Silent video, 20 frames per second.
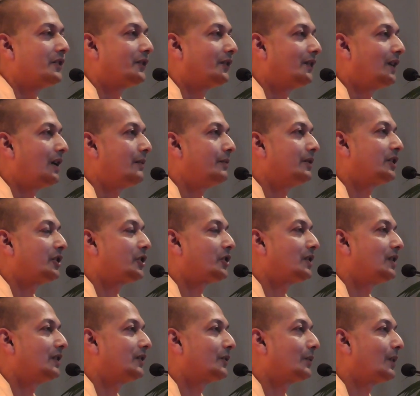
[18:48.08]
Sri
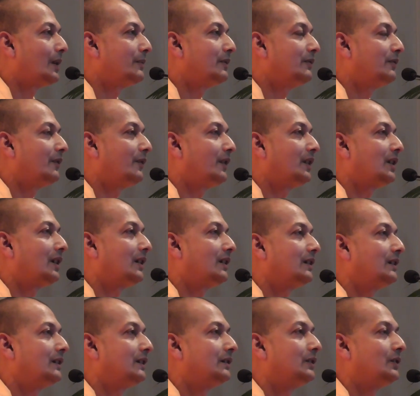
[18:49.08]
Ramakrishna, Swami
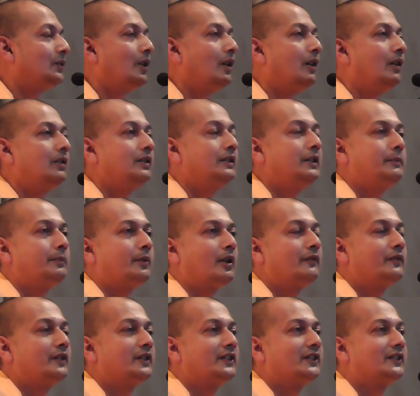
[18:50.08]
Vivekananda, to all the
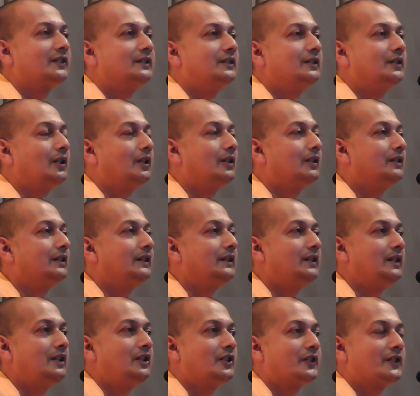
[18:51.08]
prophets and all the
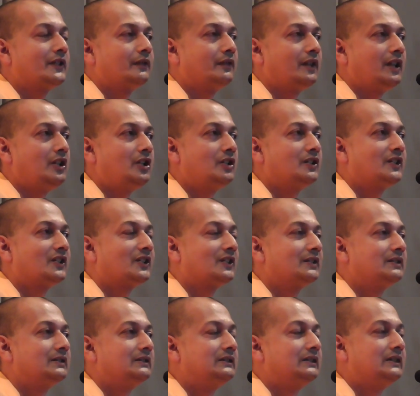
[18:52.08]
teachers of ages,
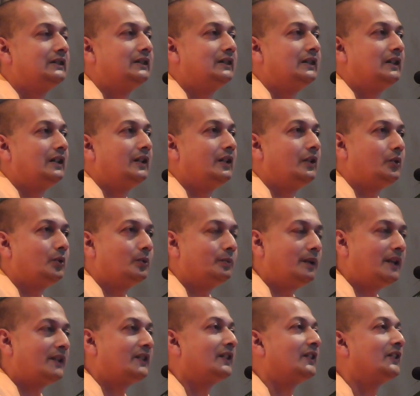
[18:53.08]
to
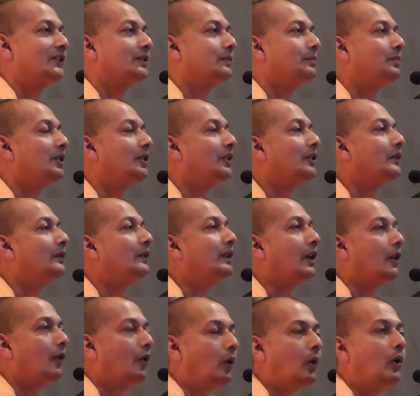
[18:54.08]
bless us, because
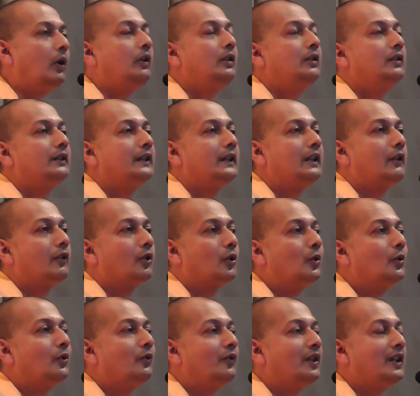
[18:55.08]
we are all in our
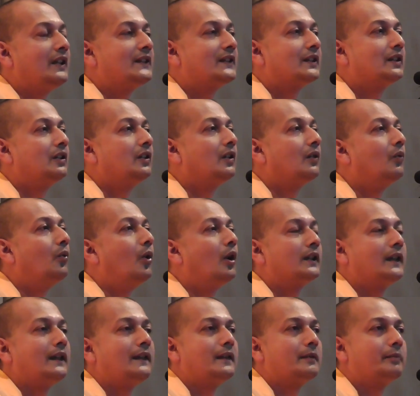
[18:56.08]
own ways
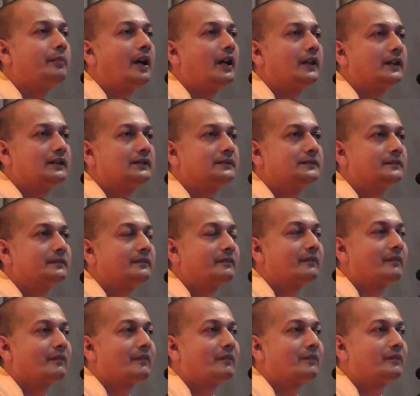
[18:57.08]
walking the path.
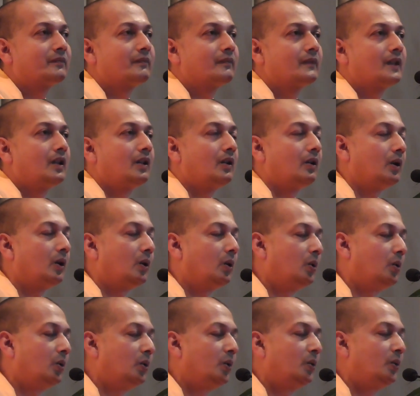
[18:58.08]

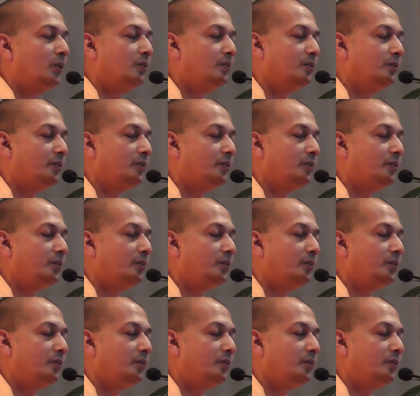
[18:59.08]
Om